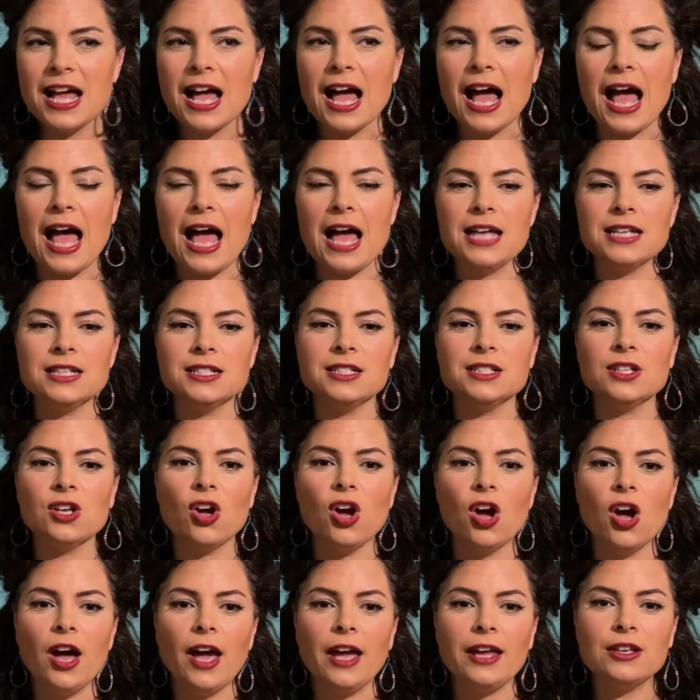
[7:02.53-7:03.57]
And
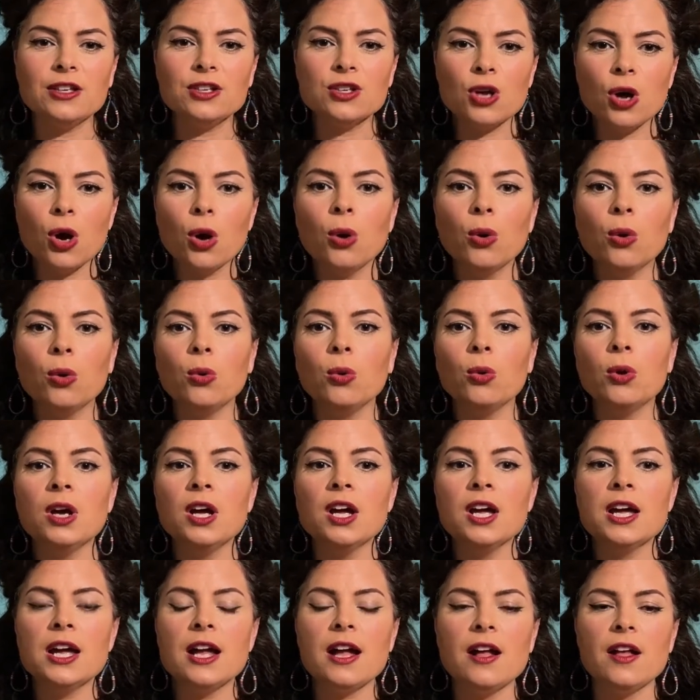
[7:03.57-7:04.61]
I know
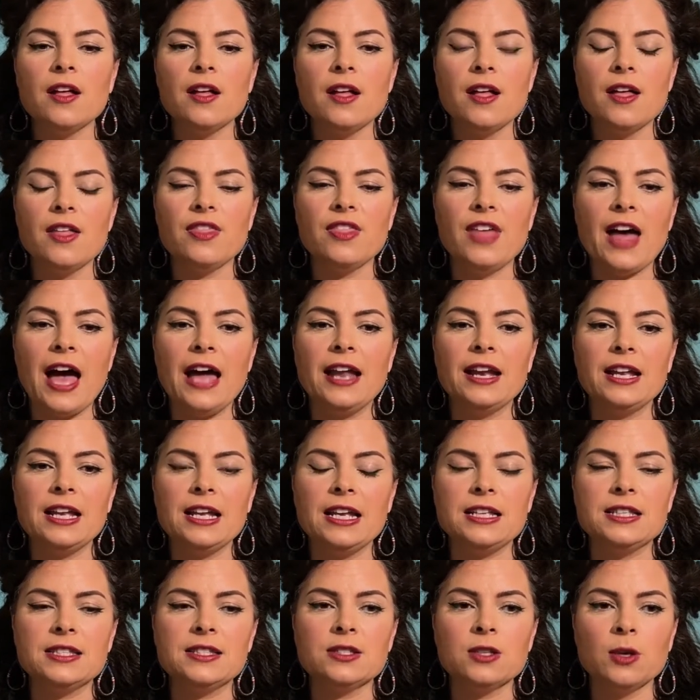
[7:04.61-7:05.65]
that
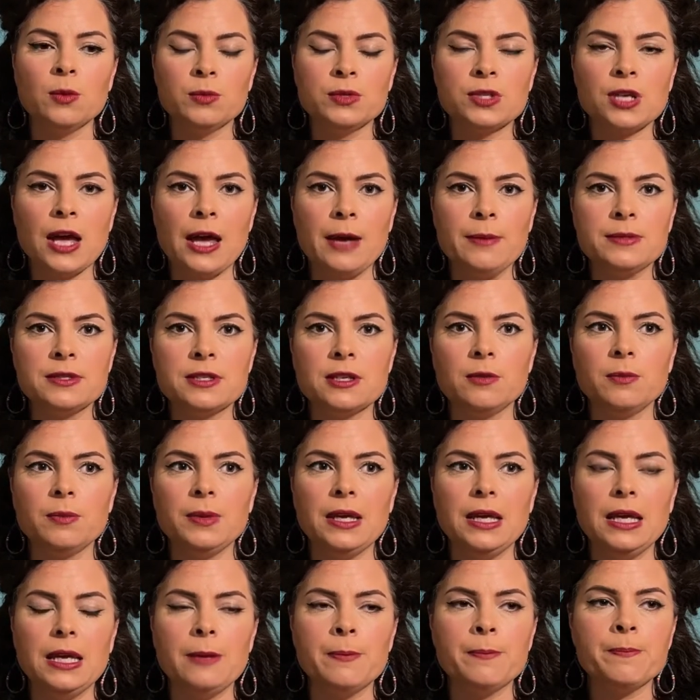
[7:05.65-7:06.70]
it sometimes can
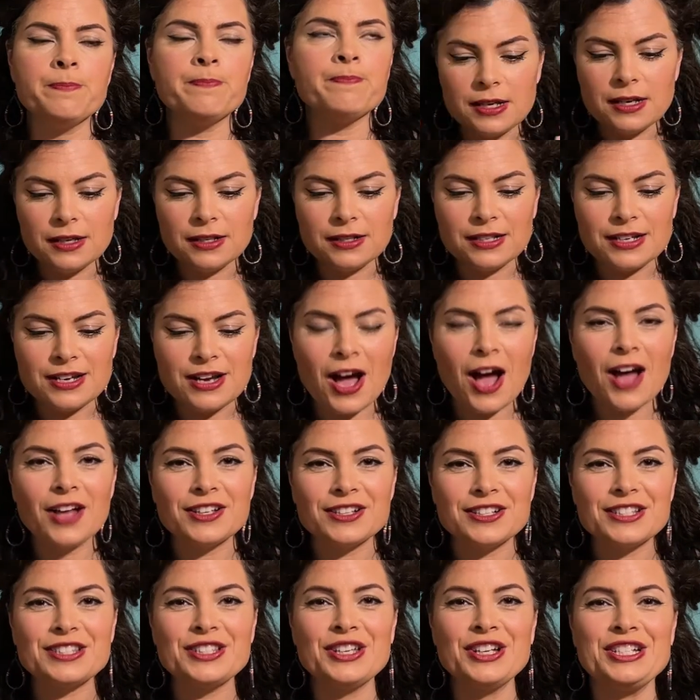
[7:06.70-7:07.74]
be not
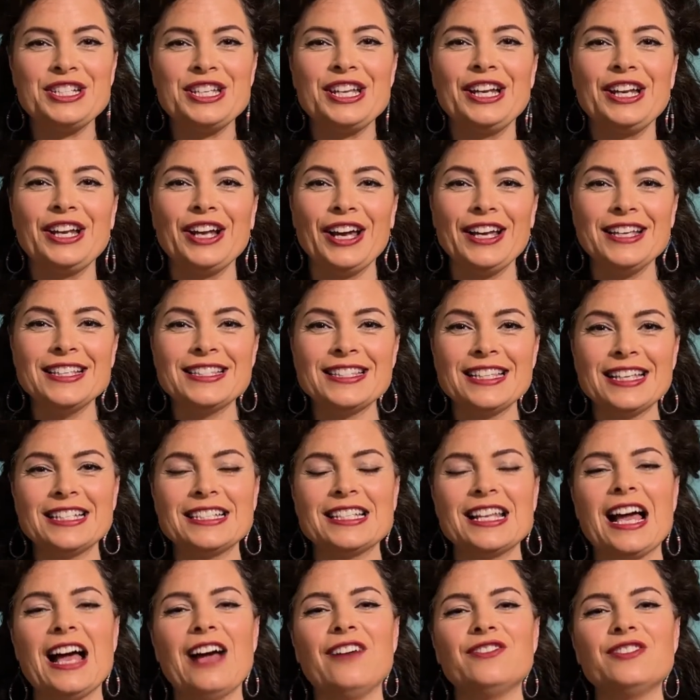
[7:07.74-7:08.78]
such a nice thing to
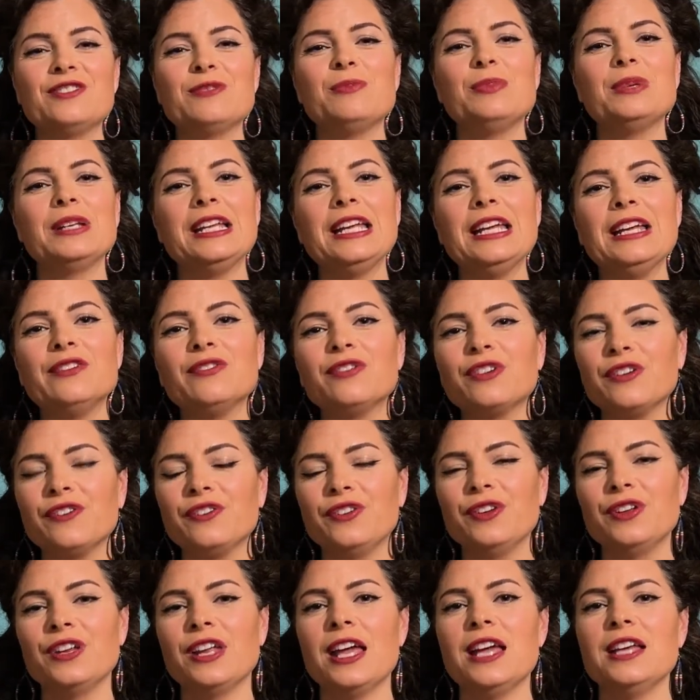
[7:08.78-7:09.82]
have to bleed for a
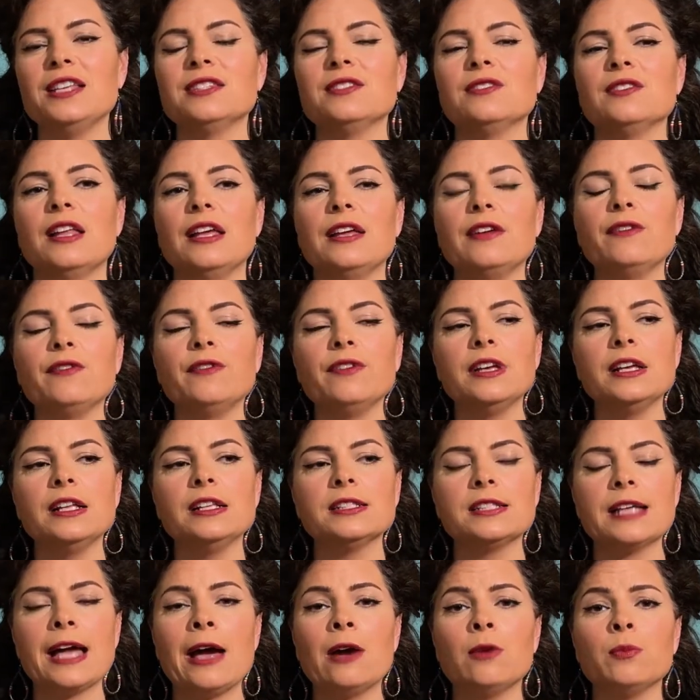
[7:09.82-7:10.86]
few days and like feel
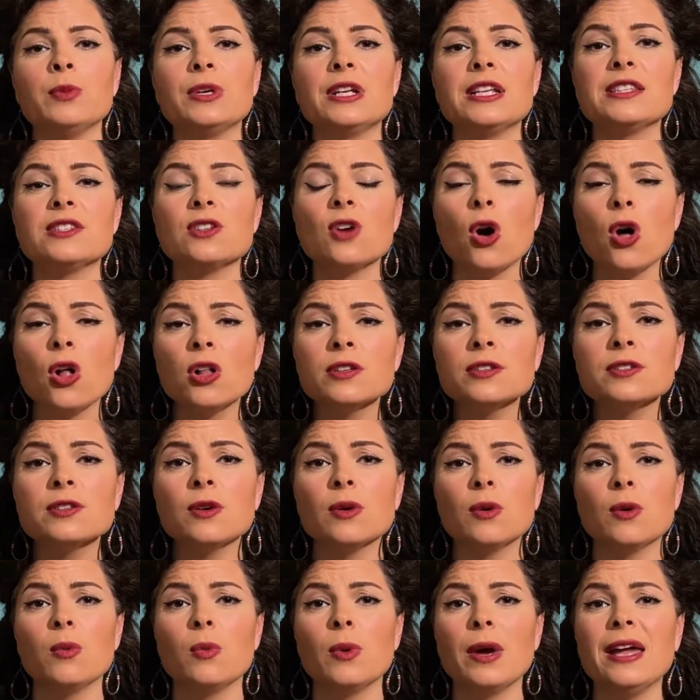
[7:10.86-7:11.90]
down, but it's also
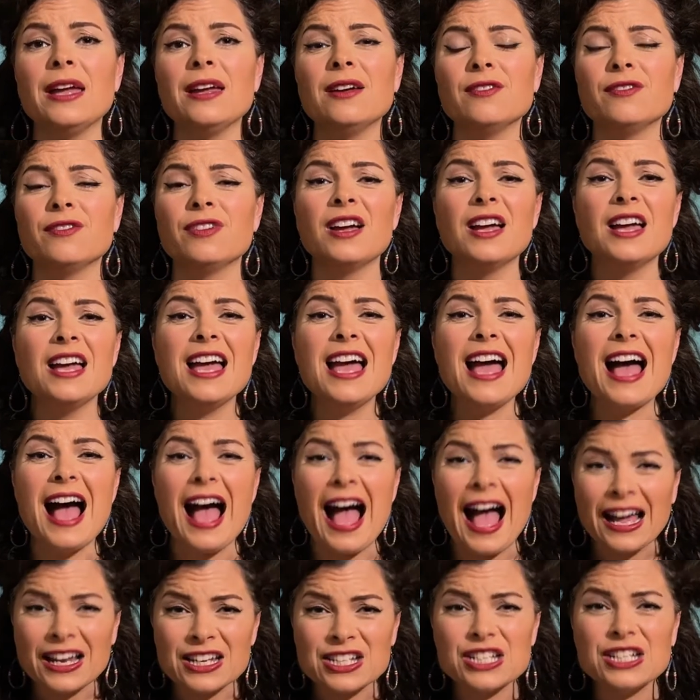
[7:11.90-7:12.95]
a way of
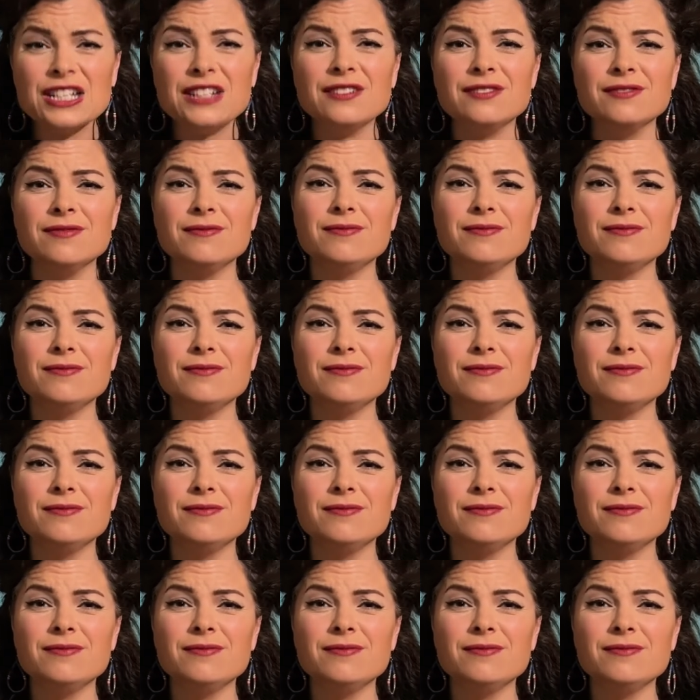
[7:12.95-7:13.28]
actually